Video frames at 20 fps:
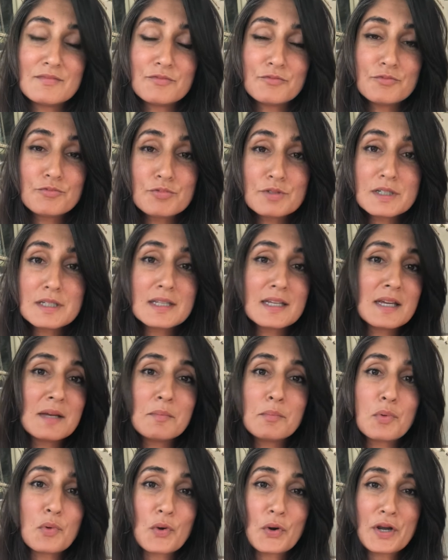really
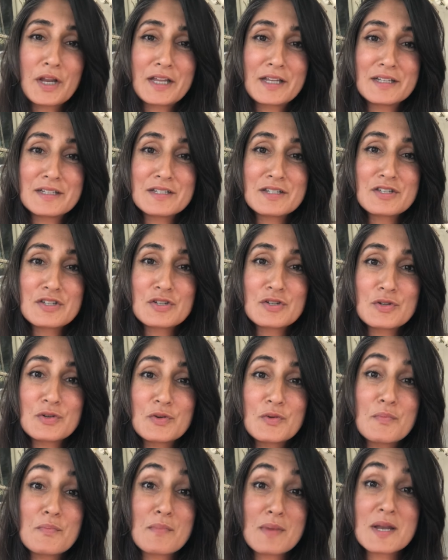important
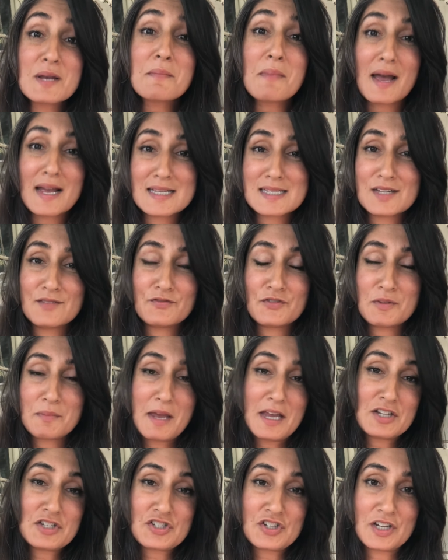to minimize
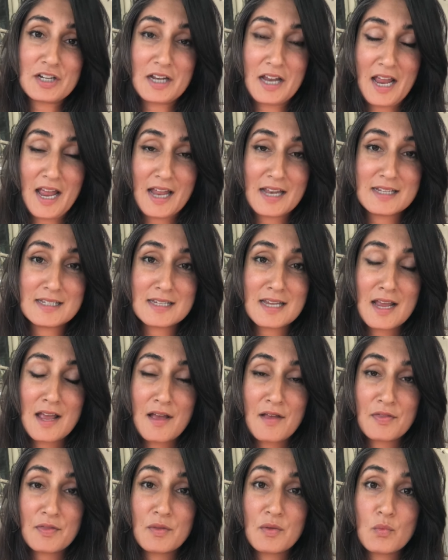inflammation, and
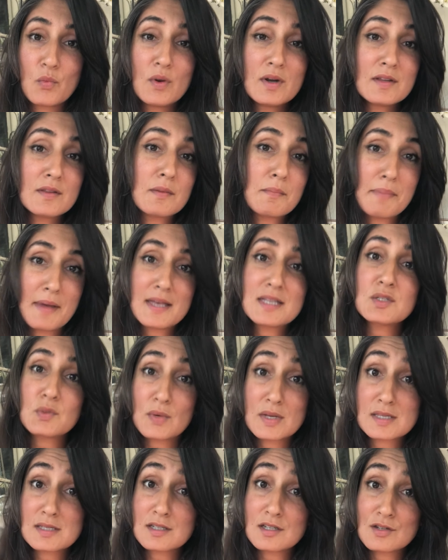one of the best
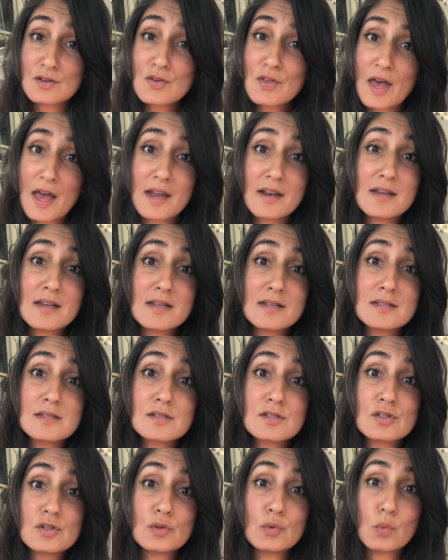ways to do that
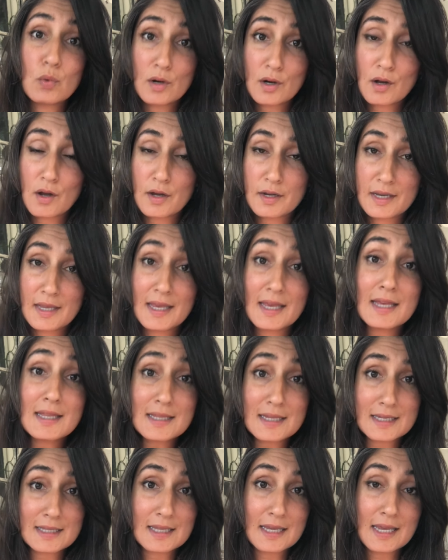is to work on
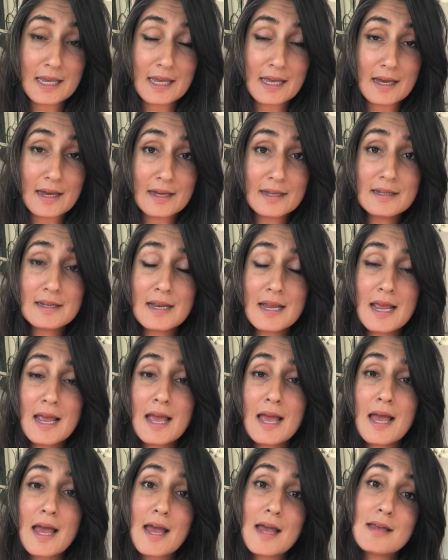healing leaky gut,
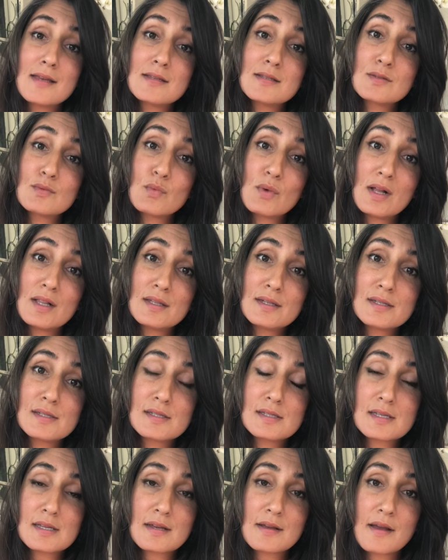as well
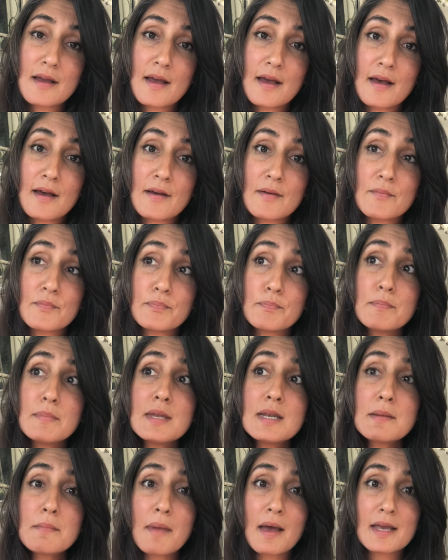as
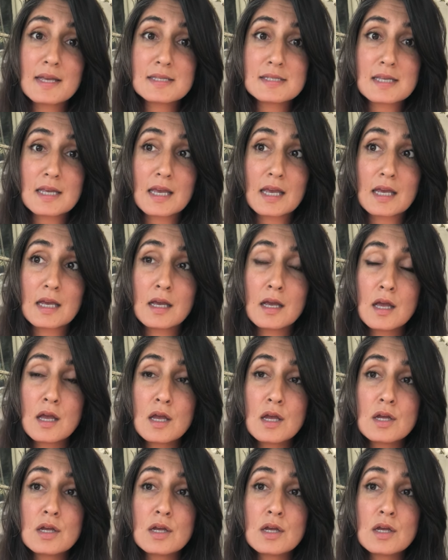minimizing